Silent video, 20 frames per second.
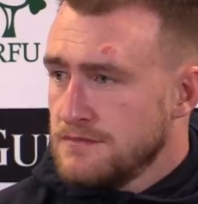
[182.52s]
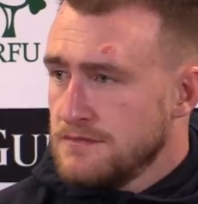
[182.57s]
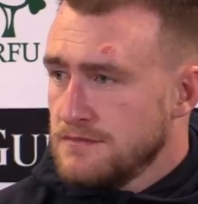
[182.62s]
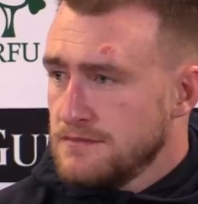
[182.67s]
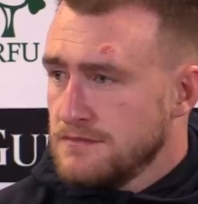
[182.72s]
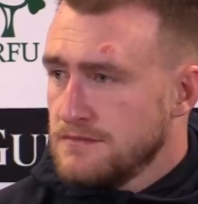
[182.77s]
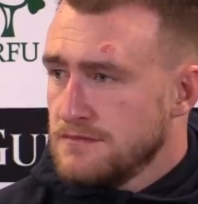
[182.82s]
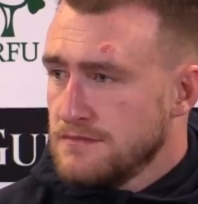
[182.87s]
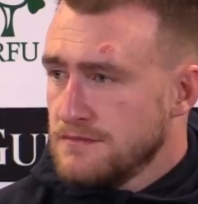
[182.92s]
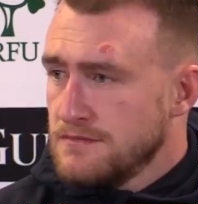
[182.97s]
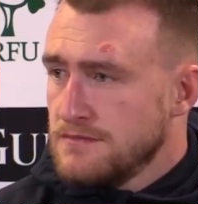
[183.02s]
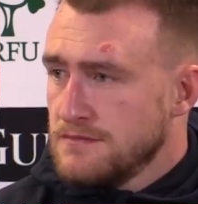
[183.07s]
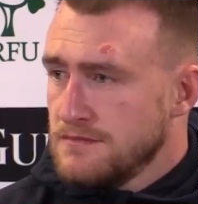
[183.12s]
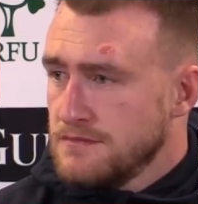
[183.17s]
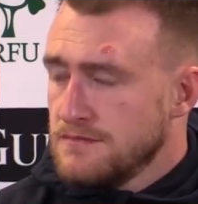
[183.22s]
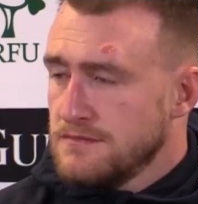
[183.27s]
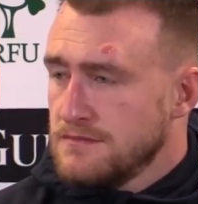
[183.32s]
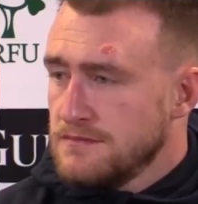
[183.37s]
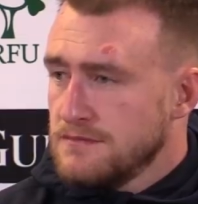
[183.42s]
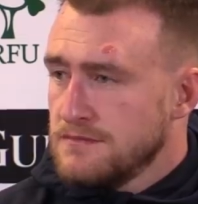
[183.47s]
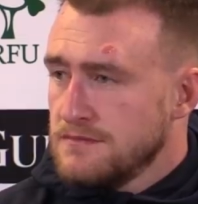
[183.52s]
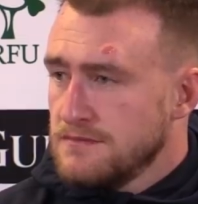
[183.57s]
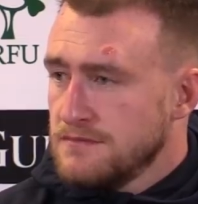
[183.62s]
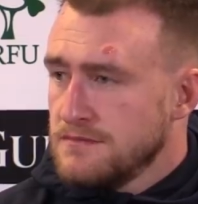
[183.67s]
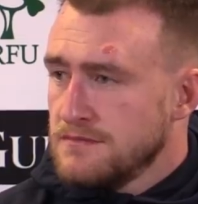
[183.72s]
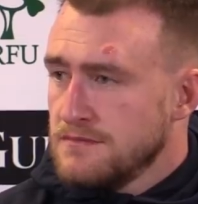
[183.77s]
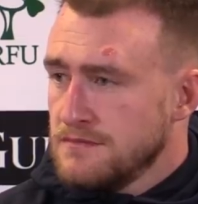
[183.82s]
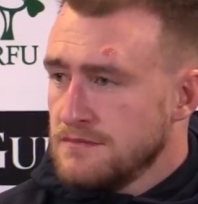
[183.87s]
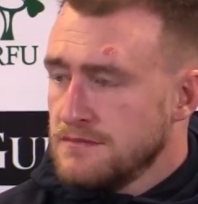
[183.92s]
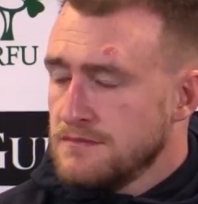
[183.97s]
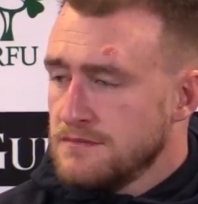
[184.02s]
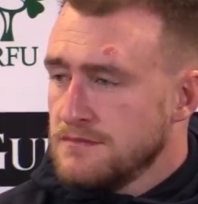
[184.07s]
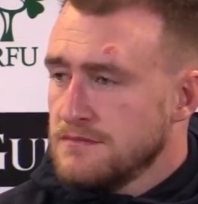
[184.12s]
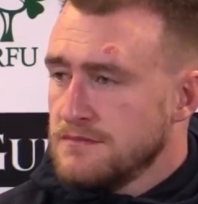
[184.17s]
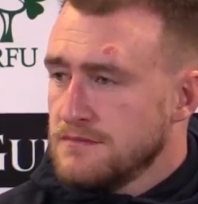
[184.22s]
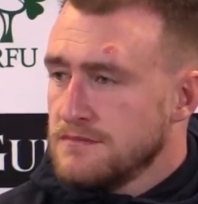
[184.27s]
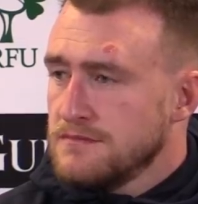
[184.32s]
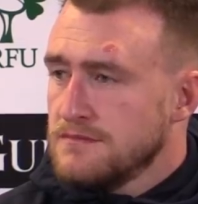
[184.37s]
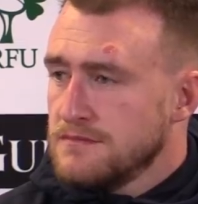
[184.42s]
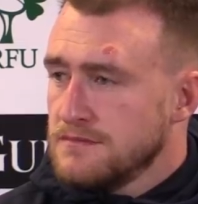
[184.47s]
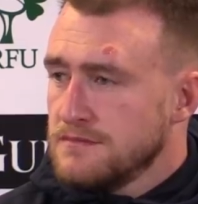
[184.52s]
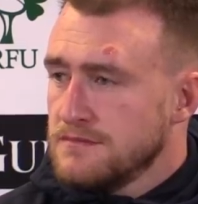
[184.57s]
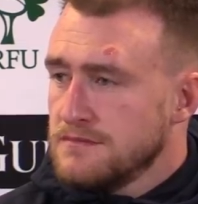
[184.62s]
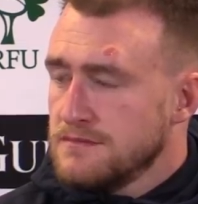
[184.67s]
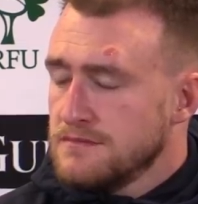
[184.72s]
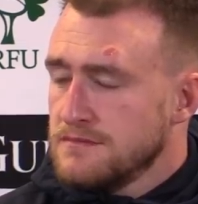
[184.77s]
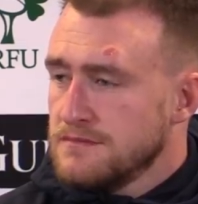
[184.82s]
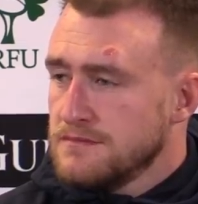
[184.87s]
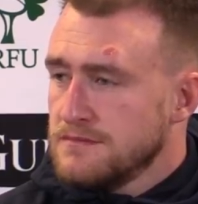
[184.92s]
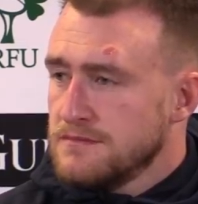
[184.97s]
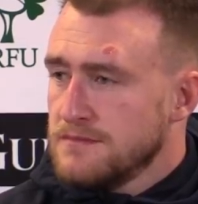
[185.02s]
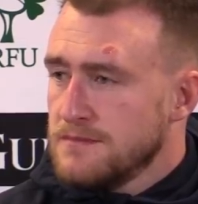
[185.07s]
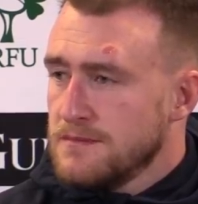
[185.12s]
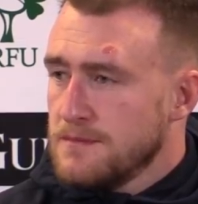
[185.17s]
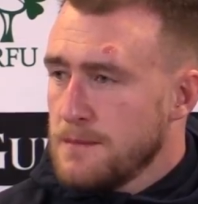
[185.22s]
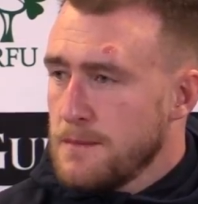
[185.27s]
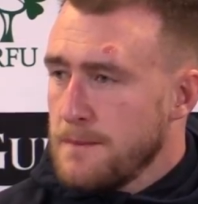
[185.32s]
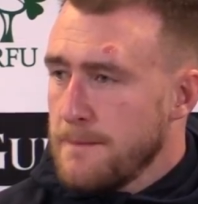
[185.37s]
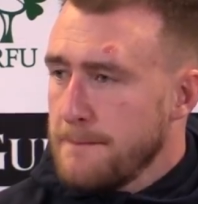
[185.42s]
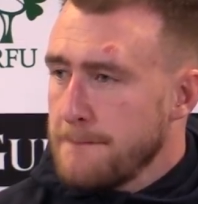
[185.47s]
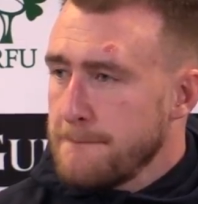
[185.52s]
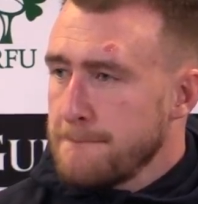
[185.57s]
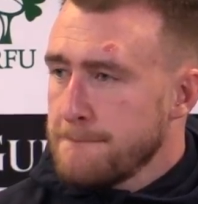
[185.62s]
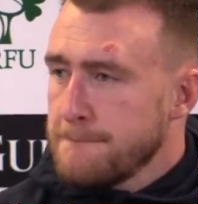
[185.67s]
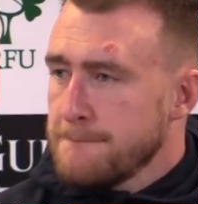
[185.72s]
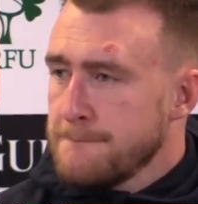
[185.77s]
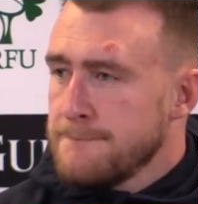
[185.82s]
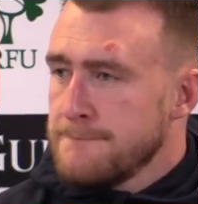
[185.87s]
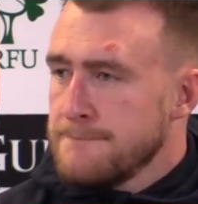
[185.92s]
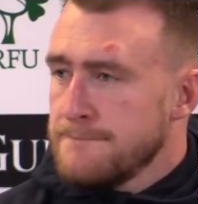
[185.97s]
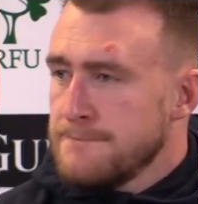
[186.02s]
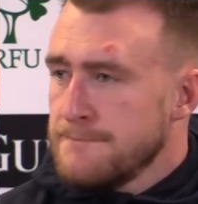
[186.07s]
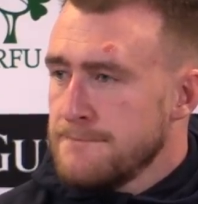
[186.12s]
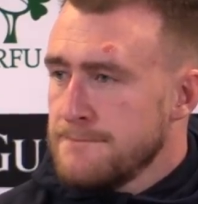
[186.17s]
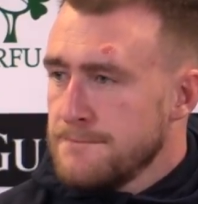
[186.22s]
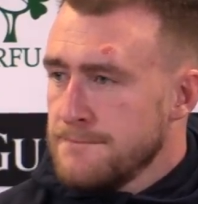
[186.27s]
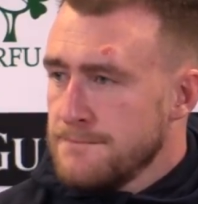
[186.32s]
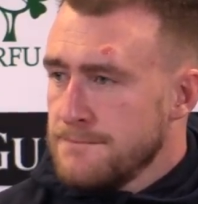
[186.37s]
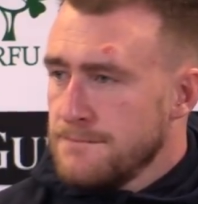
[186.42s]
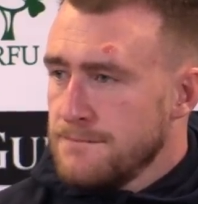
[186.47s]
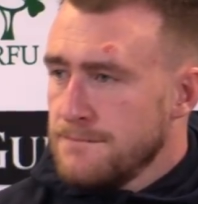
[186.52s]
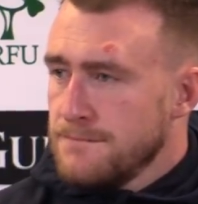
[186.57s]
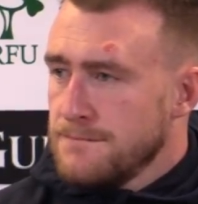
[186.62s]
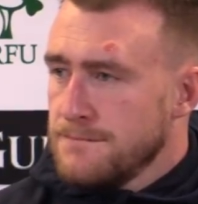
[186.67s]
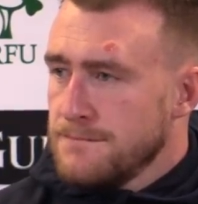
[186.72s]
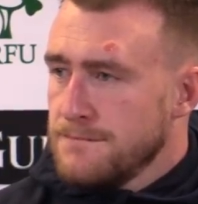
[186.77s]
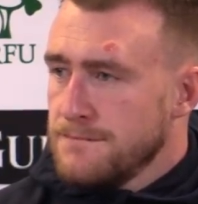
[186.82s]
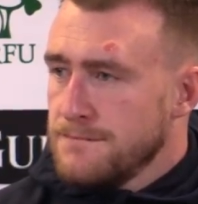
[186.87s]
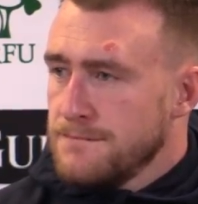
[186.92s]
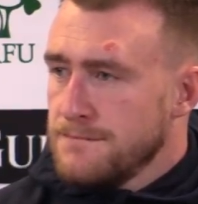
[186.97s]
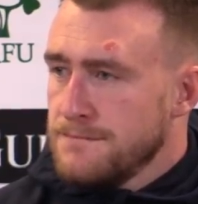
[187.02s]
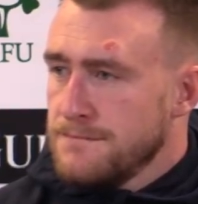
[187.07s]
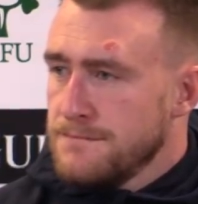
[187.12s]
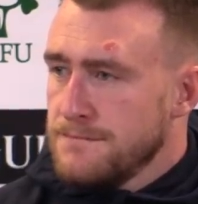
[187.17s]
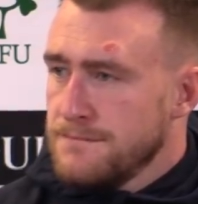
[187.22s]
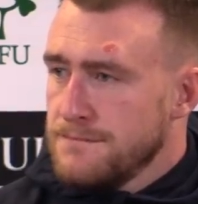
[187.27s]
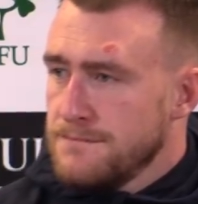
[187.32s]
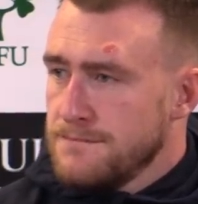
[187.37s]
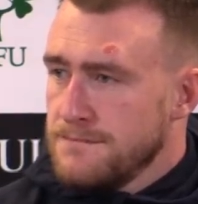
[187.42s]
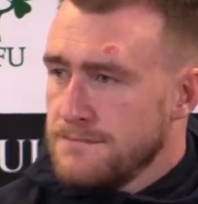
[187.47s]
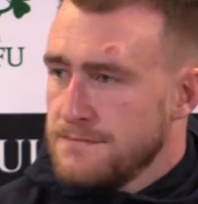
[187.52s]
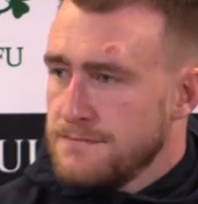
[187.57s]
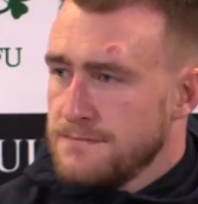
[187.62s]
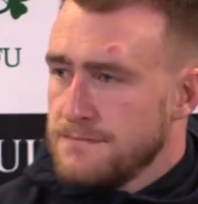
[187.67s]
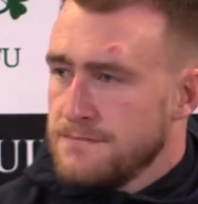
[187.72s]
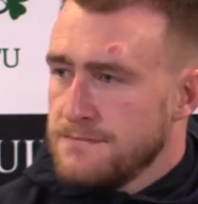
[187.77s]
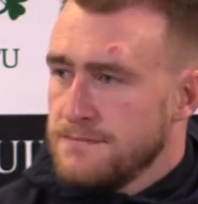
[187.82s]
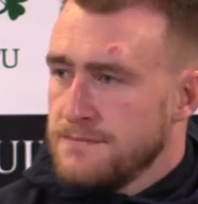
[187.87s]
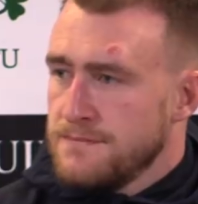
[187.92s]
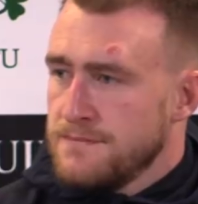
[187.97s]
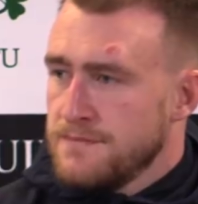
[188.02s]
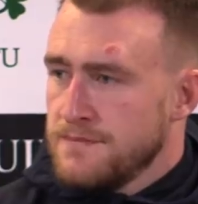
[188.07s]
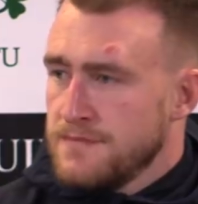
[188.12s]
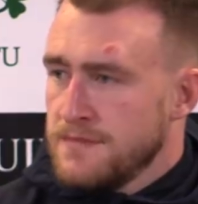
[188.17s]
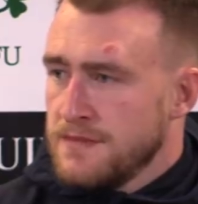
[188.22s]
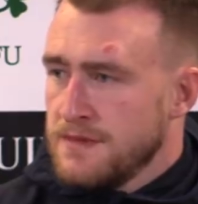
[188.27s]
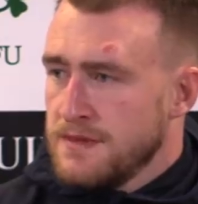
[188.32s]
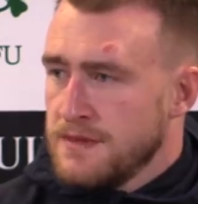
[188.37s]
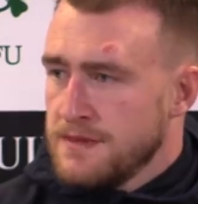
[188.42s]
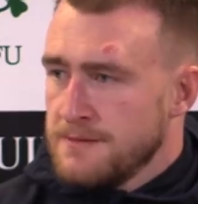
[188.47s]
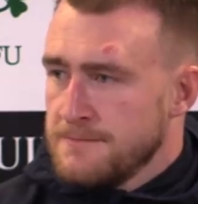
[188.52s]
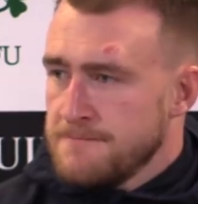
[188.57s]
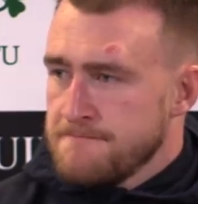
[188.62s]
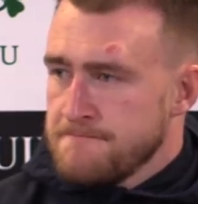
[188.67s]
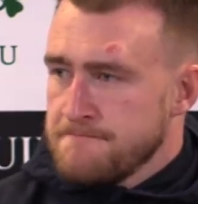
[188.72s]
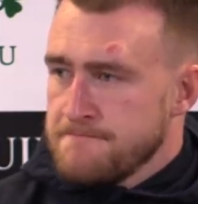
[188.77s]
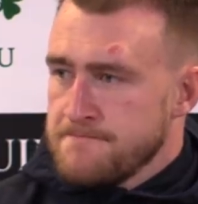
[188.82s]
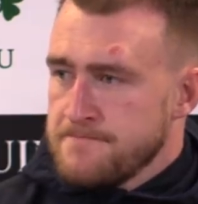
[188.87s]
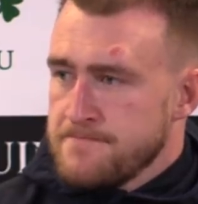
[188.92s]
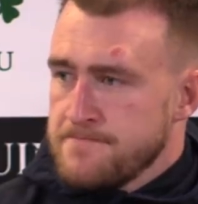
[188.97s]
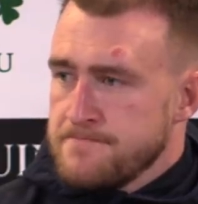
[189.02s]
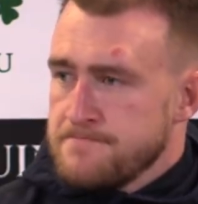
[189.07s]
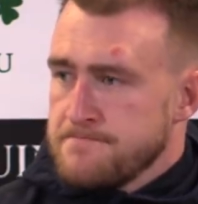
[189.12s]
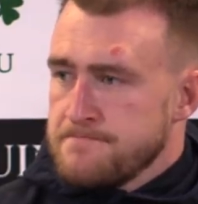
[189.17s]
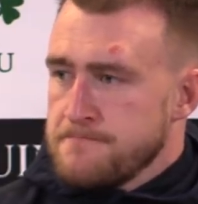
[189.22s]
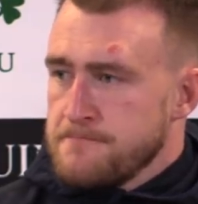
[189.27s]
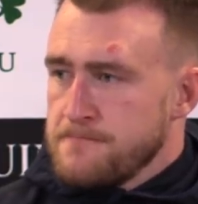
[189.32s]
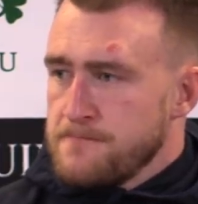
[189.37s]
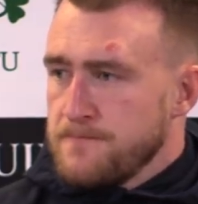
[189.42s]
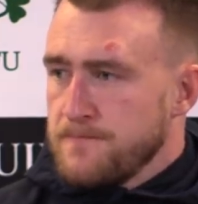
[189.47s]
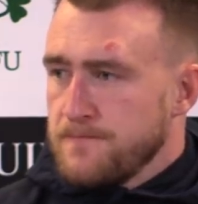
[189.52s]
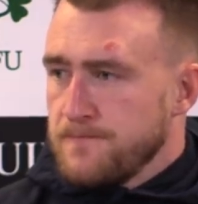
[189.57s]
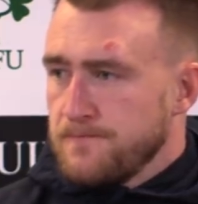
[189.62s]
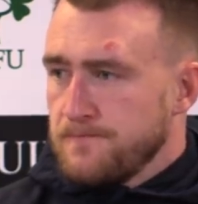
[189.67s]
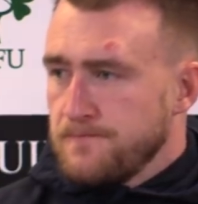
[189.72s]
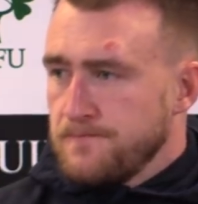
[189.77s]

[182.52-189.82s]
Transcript: Nothing is said.